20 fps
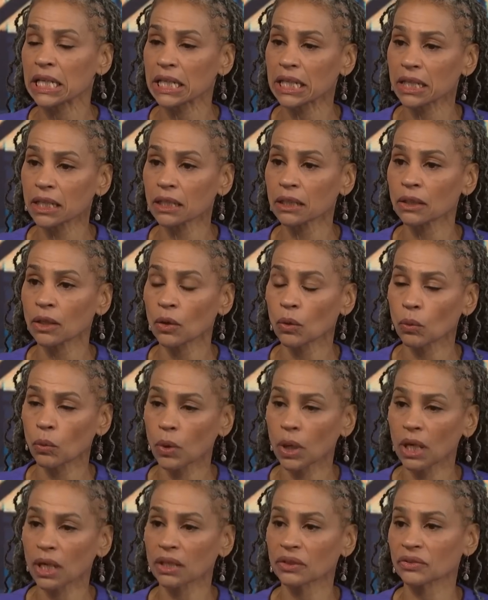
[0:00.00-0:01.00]
It
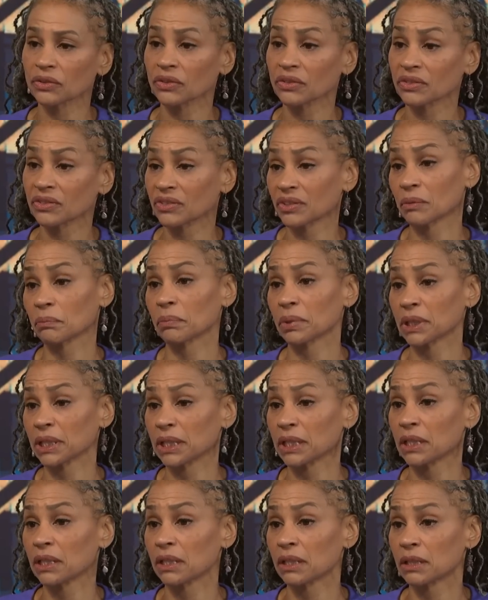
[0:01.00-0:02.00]
was
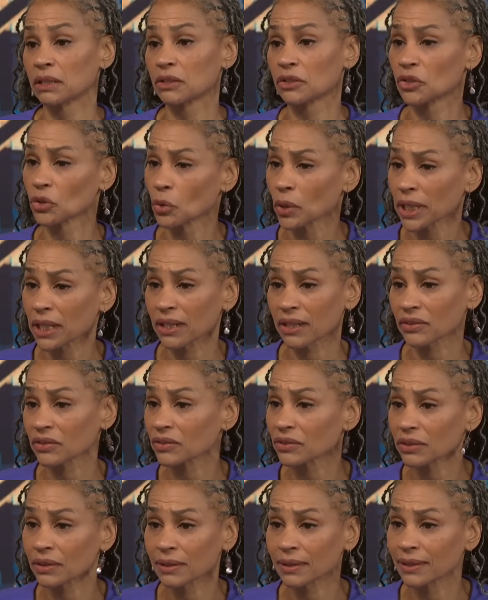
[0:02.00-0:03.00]
simply
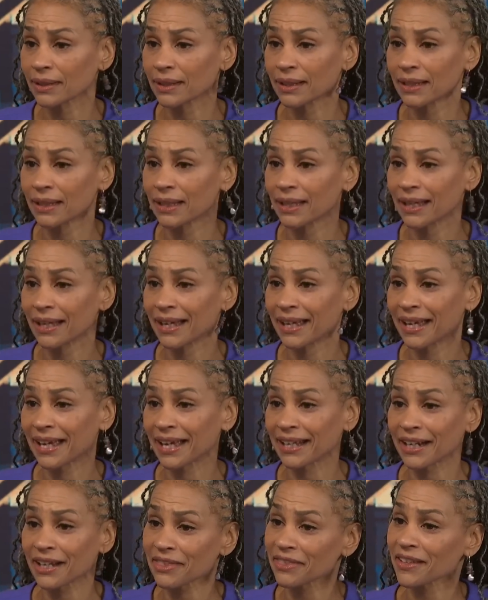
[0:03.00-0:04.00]
joyous.
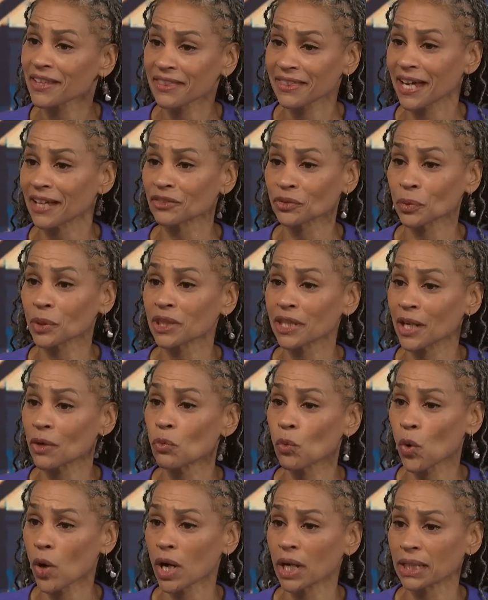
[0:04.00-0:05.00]
And I think that's what they
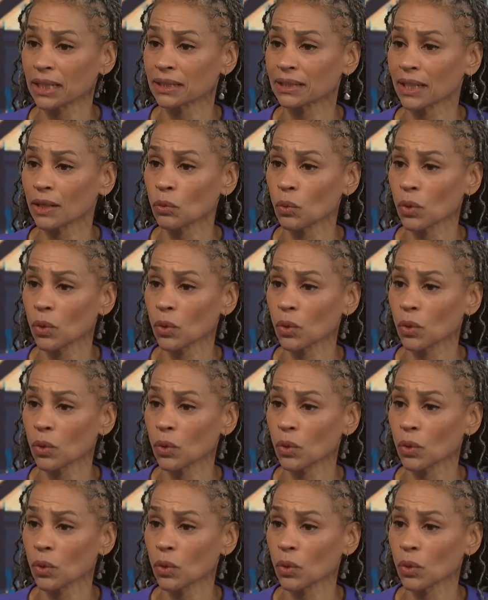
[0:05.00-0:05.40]
wanted. They